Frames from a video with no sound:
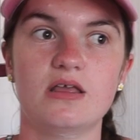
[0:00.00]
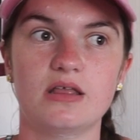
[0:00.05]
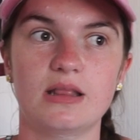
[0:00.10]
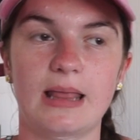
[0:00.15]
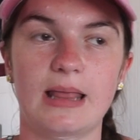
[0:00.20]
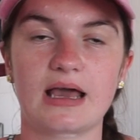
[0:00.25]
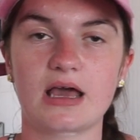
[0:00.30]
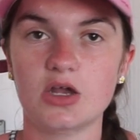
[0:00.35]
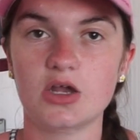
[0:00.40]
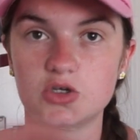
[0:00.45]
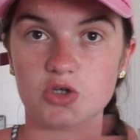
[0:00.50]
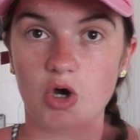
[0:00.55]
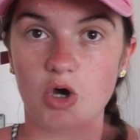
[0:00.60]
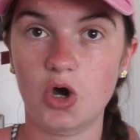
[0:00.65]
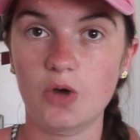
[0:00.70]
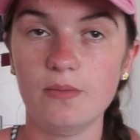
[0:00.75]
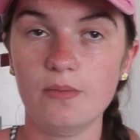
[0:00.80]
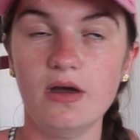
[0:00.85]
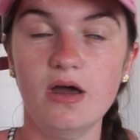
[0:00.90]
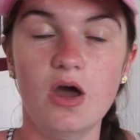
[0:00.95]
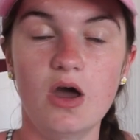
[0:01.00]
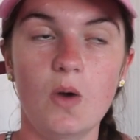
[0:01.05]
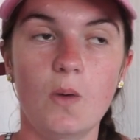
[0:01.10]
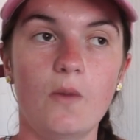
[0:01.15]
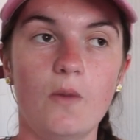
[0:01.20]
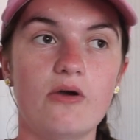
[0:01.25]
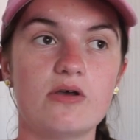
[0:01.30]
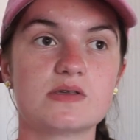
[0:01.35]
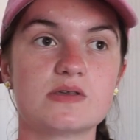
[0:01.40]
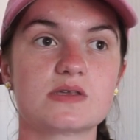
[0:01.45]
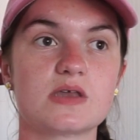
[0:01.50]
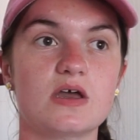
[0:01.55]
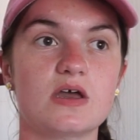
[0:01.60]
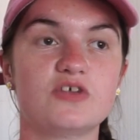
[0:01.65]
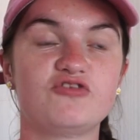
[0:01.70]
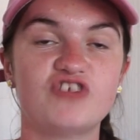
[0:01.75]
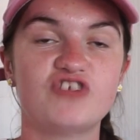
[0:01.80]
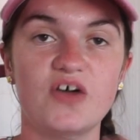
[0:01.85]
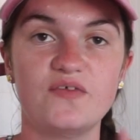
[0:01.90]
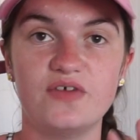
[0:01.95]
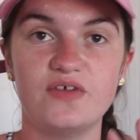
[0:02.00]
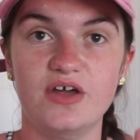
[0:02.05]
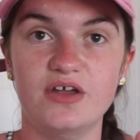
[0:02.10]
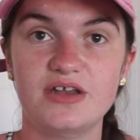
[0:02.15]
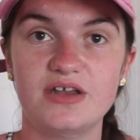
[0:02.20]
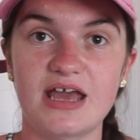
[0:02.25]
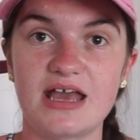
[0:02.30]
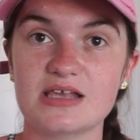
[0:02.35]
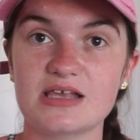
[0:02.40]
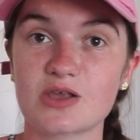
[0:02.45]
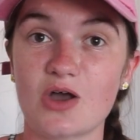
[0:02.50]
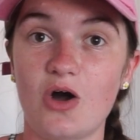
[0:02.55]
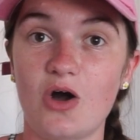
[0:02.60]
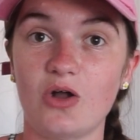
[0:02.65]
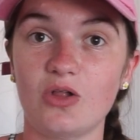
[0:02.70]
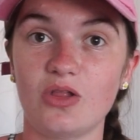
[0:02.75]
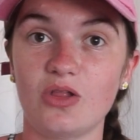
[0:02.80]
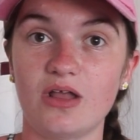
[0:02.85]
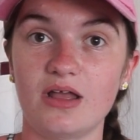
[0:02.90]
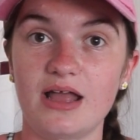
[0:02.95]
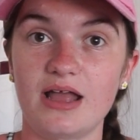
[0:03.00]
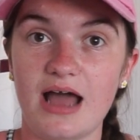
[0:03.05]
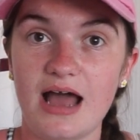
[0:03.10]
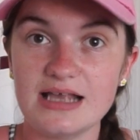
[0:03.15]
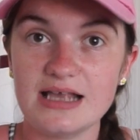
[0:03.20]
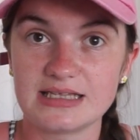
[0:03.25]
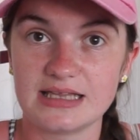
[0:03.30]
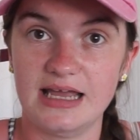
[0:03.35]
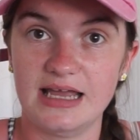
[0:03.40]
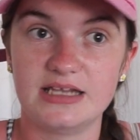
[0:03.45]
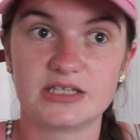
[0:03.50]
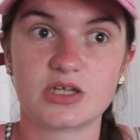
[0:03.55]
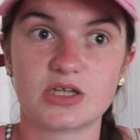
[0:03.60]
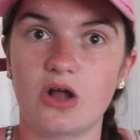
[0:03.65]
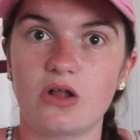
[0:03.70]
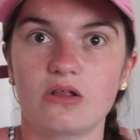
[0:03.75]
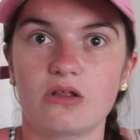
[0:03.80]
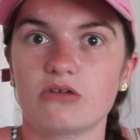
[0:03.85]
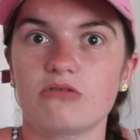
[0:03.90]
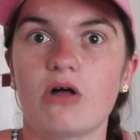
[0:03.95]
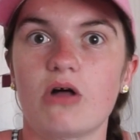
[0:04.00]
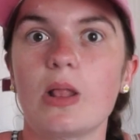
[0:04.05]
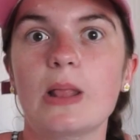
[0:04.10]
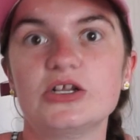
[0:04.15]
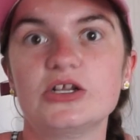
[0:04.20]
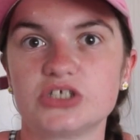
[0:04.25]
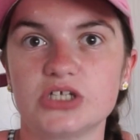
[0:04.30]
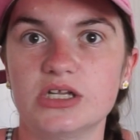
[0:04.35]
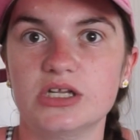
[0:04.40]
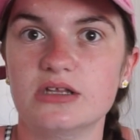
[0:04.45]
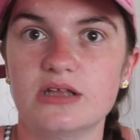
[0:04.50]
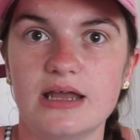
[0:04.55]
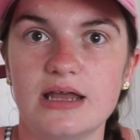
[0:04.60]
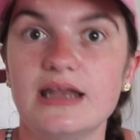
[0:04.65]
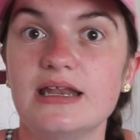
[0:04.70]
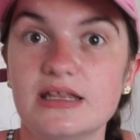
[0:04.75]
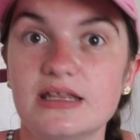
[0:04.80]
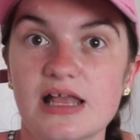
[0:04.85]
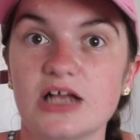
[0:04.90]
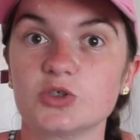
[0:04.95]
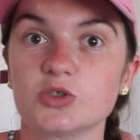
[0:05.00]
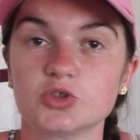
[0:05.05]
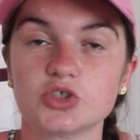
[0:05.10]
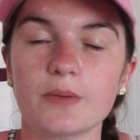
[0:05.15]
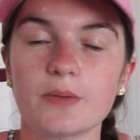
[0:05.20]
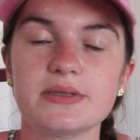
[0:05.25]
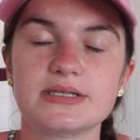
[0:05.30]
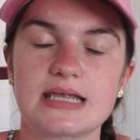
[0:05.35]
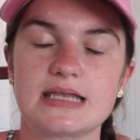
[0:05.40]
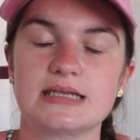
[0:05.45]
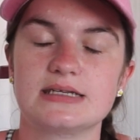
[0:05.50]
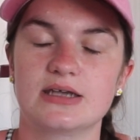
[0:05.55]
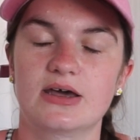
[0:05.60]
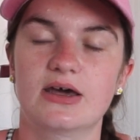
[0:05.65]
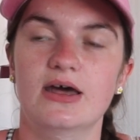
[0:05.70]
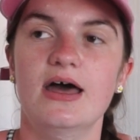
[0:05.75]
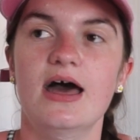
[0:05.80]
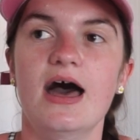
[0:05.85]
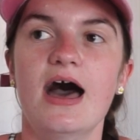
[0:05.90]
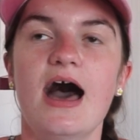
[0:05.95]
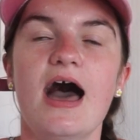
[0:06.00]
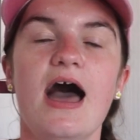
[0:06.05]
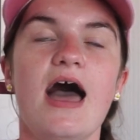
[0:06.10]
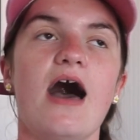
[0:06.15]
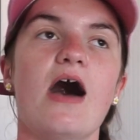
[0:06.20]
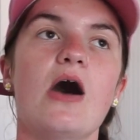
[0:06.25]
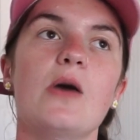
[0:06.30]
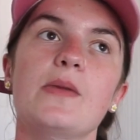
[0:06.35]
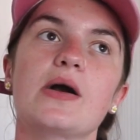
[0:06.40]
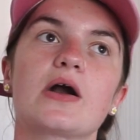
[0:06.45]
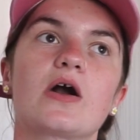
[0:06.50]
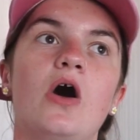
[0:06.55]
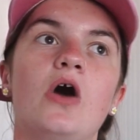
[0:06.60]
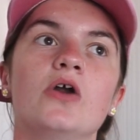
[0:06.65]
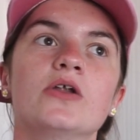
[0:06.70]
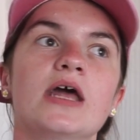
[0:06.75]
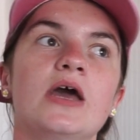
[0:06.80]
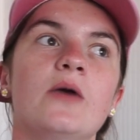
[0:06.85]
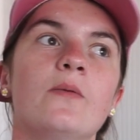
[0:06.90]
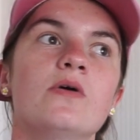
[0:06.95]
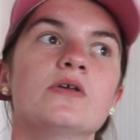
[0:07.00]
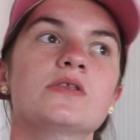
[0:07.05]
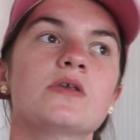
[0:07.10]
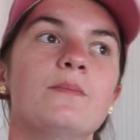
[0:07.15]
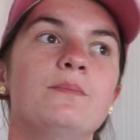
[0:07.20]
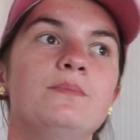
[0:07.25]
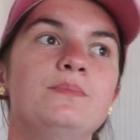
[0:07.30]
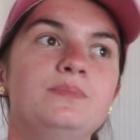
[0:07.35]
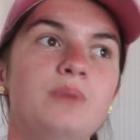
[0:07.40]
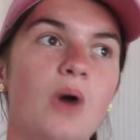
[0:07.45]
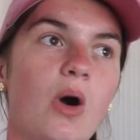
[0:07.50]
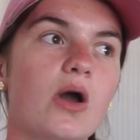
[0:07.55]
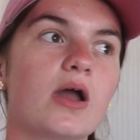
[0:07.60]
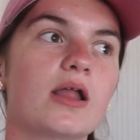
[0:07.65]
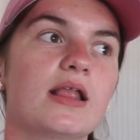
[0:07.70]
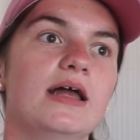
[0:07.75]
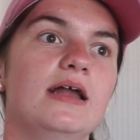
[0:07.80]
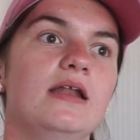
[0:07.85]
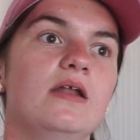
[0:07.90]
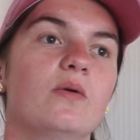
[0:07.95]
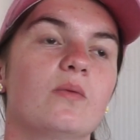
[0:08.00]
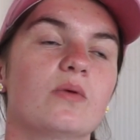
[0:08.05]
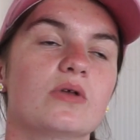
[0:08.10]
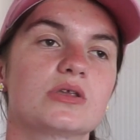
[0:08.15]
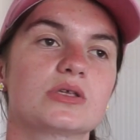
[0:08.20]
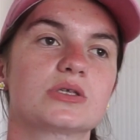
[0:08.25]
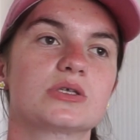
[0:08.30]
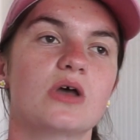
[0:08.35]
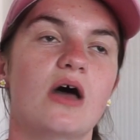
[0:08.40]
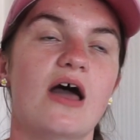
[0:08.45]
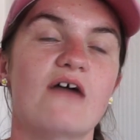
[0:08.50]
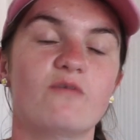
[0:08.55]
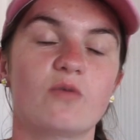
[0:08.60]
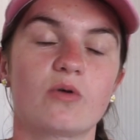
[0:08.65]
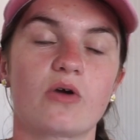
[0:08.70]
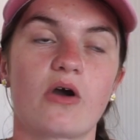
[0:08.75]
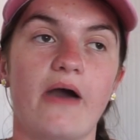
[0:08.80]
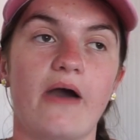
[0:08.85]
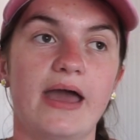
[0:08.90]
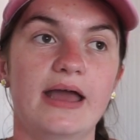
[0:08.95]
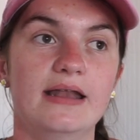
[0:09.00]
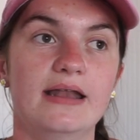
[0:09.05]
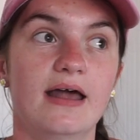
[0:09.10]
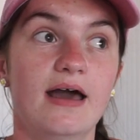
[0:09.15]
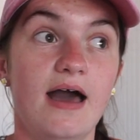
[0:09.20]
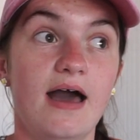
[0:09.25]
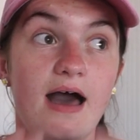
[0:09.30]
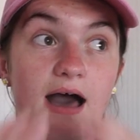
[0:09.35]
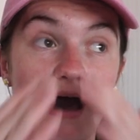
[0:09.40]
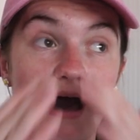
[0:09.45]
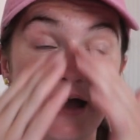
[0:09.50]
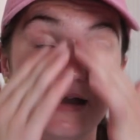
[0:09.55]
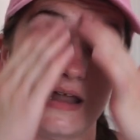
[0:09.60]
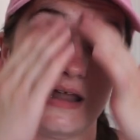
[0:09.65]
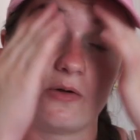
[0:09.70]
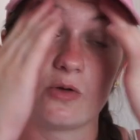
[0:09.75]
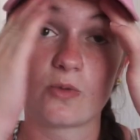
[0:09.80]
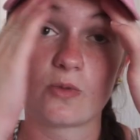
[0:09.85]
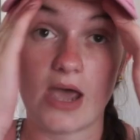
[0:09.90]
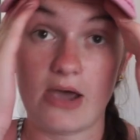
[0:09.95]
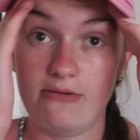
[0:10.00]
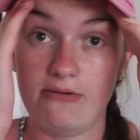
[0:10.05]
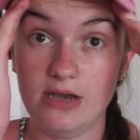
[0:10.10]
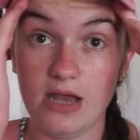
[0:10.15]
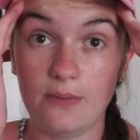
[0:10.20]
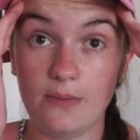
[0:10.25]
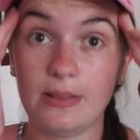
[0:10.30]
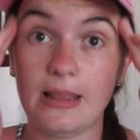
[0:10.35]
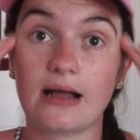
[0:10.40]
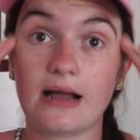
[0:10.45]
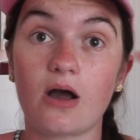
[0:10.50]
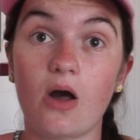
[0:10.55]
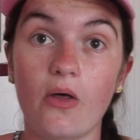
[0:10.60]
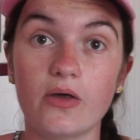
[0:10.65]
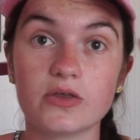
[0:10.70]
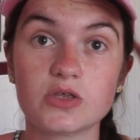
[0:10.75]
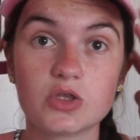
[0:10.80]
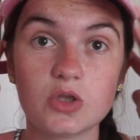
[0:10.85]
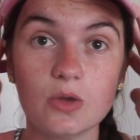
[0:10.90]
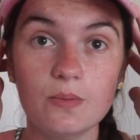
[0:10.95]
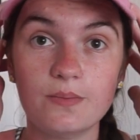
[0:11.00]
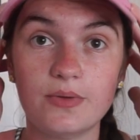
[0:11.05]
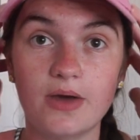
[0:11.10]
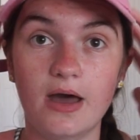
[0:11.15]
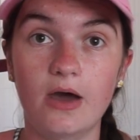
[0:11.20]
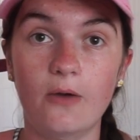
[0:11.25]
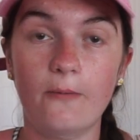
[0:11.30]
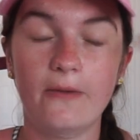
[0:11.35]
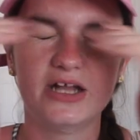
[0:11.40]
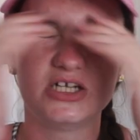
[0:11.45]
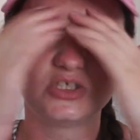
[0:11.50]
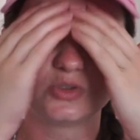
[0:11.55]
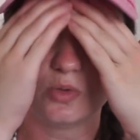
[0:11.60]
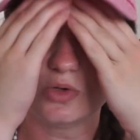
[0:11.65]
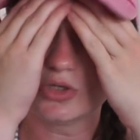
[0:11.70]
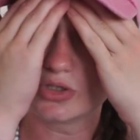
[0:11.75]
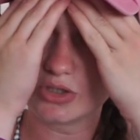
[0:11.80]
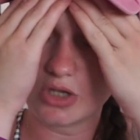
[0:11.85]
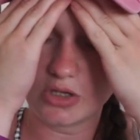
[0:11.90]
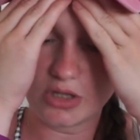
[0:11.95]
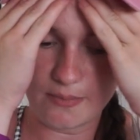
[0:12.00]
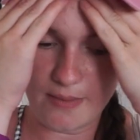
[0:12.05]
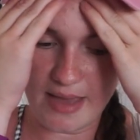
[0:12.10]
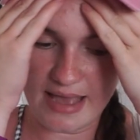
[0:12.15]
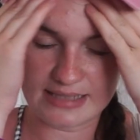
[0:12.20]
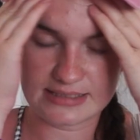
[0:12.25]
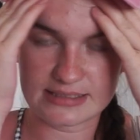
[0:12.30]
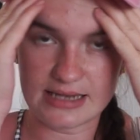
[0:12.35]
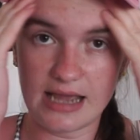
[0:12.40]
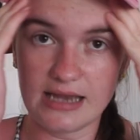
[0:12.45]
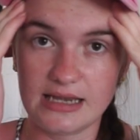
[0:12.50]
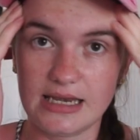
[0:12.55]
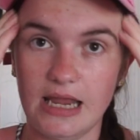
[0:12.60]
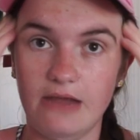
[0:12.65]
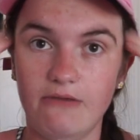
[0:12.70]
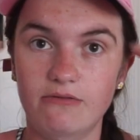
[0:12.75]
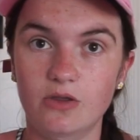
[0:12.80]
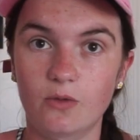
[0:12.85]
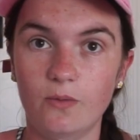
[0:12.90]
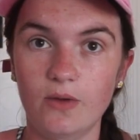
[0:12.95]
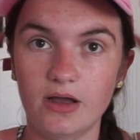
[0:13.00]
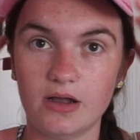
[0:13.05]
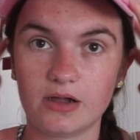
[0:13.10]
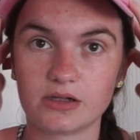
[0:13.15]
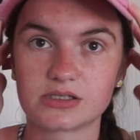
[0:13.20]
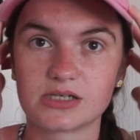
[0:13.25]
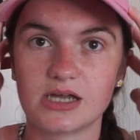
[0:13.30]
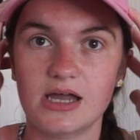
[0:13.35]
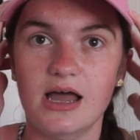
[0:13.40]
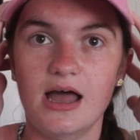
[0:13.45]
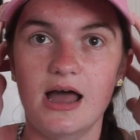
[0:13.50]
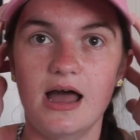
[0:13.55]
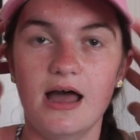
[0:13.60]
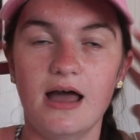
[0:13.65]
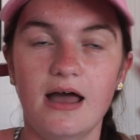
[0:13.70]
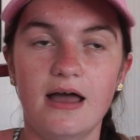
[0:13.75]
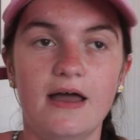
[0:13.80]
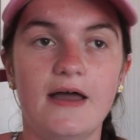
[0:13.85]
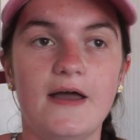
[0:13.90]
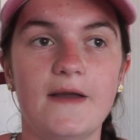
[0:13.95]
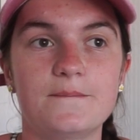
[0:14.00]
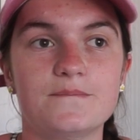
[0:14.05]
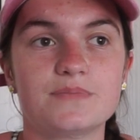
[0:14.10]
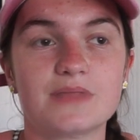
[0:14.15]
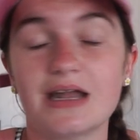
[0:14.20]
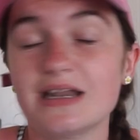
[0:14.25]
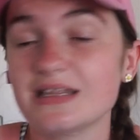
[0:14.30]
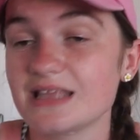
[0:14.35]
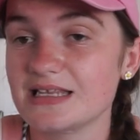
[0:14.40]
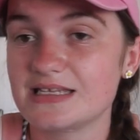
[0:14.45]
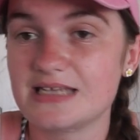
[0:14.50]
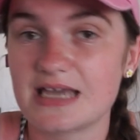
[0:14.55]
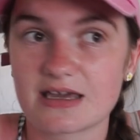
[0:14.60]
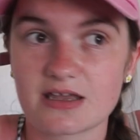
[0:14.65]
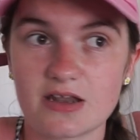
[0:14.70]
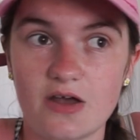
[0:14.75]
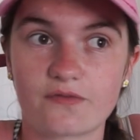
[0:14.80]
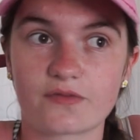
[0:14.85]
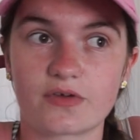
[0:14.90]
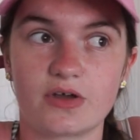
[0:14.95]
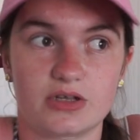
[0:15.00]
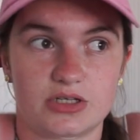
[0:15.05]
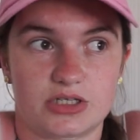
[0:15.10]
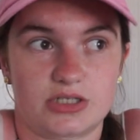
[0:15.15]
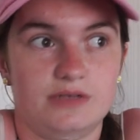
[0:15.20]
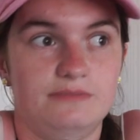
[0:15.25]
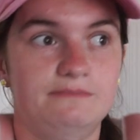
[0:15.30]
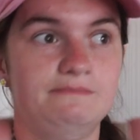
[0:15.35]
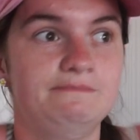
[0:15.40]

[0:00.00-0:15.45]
like a dome. Whereas at Trafford, it's all isolated. It's all, you're all literally in the natural shopping centre. Oh my God, it was boiling once everyone got in. And I was wearing a black hoisted jumper, which was not the best idea in the world. And I didn't take it off because